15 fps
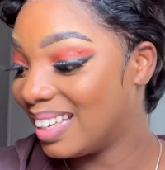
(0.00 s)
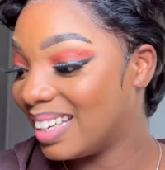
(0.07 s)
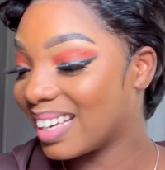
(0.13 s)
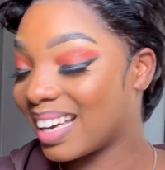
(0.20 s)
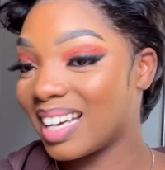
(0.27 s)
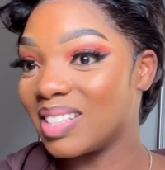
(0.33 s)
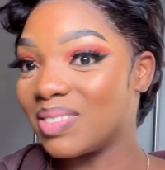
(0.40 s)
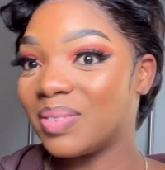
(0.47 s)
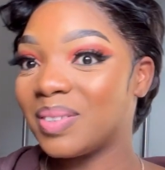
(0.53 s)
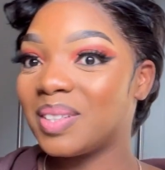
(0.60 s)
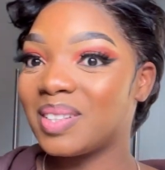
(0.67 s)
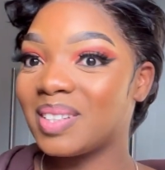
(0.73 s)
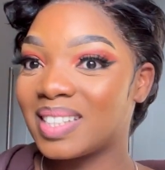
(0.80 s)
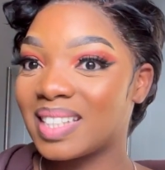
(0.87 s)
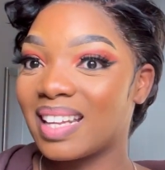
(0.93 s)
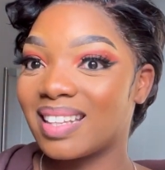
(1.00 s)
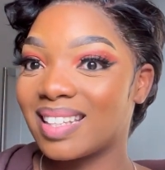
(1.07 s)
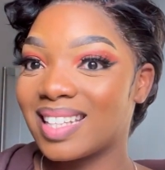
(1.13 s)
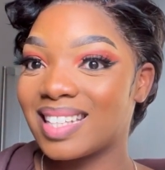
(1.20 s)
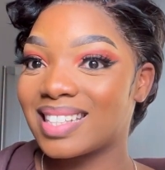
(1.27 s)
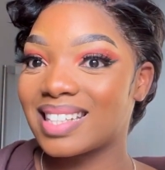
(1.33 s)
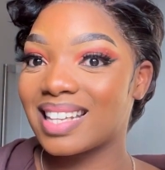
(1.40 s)
Guys, would you say
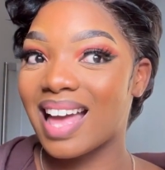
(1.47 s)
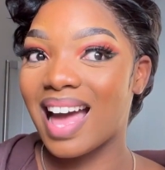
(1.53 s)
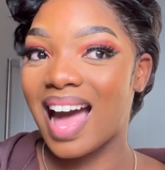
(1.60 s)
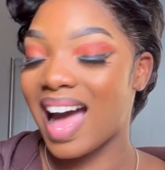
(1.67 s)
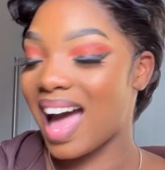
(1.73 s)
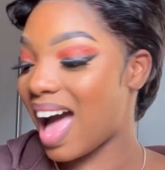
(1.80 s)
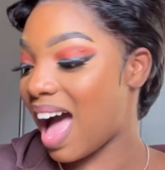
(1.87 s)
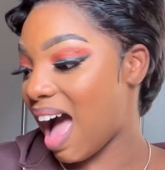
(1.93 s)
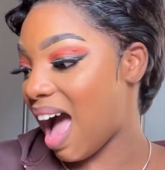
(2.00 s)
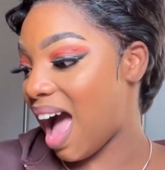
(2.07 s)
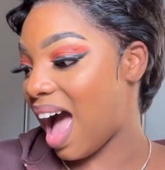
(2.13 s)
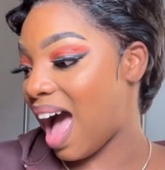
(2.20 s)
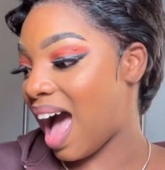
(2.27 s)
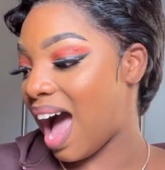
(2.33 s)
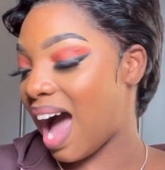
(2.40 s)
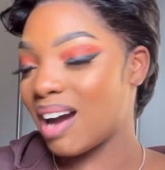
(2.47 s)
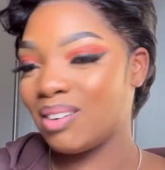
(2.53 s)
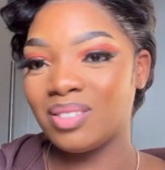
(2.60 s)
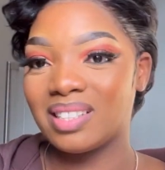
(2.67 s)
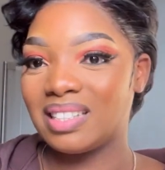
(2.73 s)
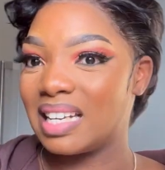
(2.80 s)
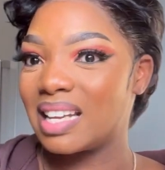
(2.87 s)
this? I
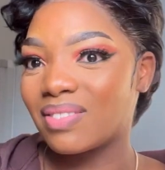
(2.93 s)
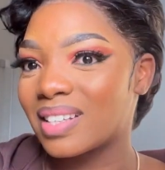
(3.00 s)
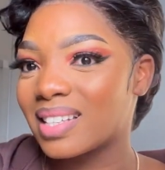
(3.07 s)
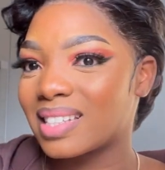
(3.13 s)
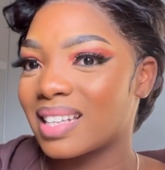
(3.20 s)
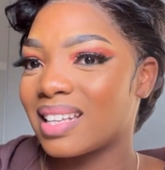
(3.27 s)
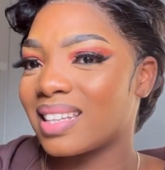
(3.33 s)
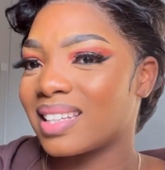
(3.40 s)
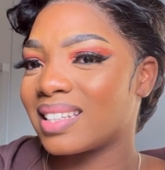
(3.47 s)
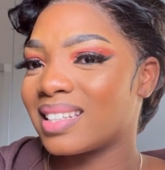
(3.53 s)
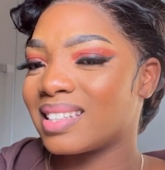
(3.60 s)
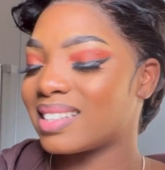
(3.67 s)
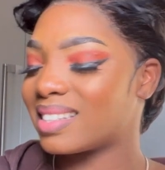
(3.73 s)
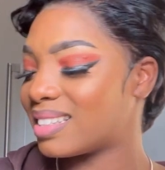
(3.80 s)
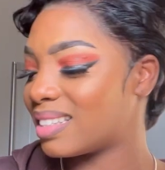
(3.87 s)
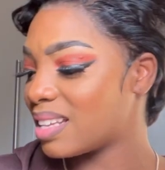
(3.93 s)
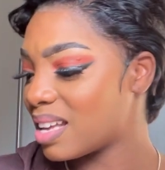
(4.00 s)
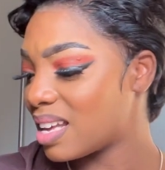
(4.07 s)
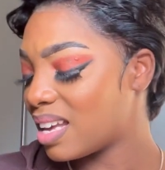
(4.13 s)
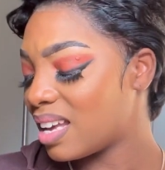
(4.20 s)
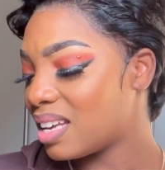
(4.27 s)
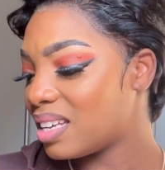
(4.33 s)
would never say this.
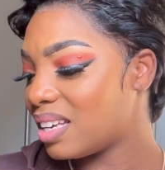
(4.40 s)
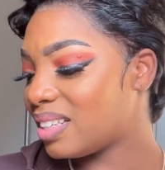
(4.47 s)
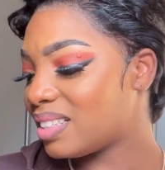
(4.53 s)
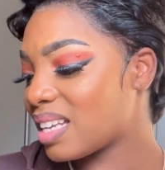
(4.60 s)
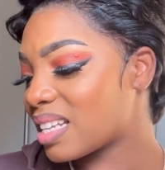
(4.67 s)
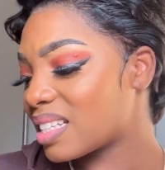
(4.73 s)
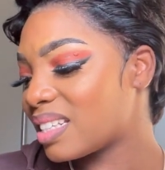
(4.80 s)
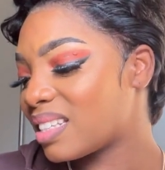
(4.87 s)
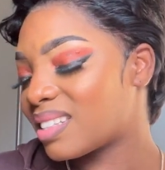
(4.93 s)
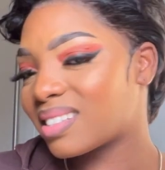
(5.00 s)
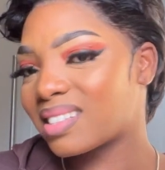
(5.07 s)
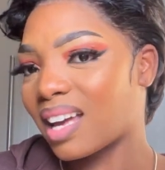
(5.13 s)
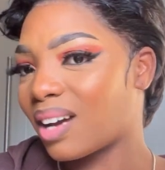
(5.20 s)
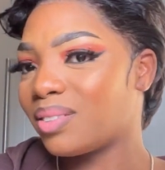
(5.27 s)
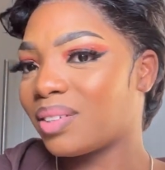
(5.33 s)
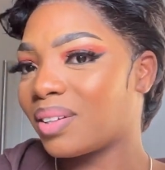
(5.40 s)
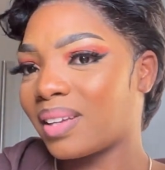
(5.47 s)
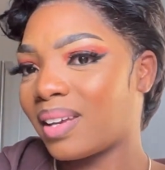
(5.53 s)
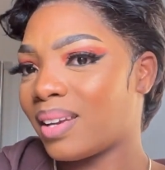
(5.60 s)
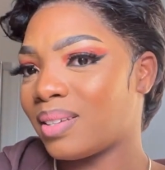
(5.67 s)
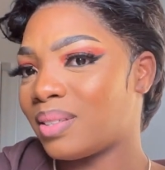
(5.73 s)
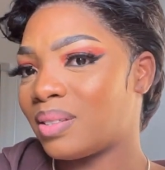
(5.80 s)
It doesn't sound
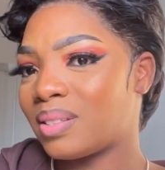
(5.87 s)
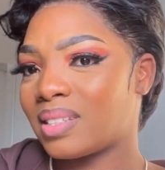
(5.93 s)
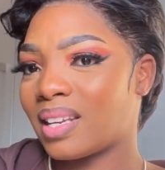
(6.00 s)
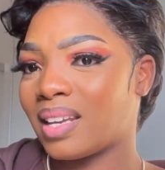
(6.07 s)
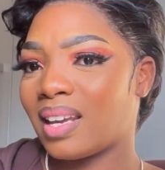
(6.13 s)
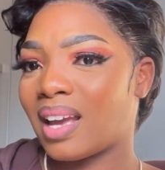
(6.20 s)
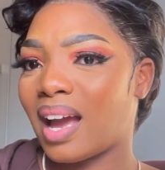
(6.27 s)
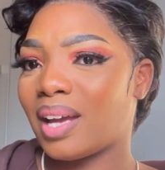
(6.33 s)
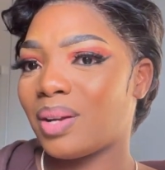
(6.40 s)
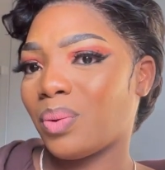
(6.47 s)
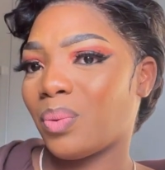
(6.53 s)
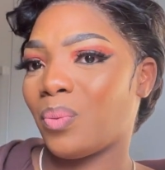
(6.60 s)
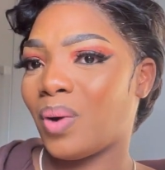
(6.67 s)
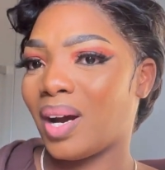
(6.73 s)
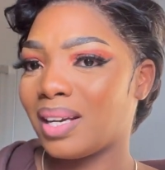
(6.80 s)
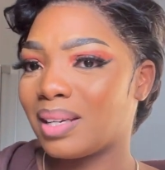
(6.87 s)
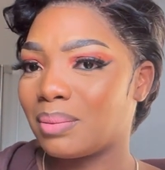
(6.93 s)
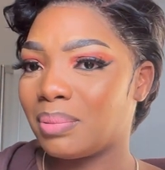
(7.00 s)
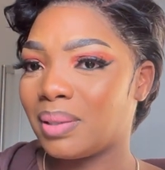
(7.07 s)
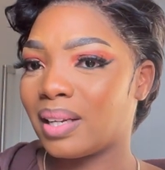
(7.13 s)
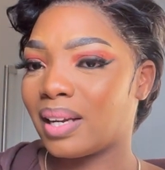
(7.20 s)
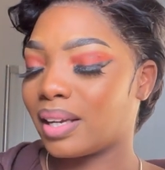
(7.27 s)
okay to say I don't want to
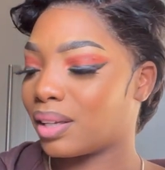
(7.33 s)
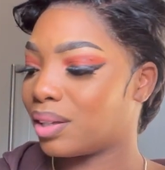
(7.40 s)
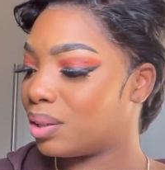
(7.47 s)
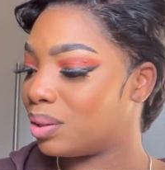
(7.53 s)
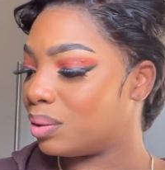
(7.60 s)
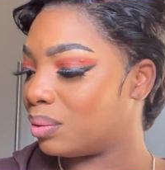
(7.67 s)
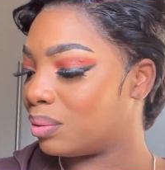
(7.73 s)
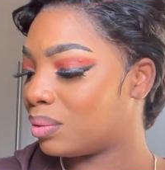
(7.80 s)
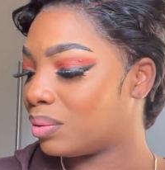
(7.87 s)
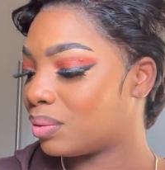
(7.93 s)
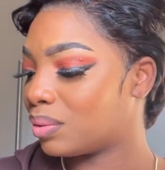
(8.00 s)
be like you.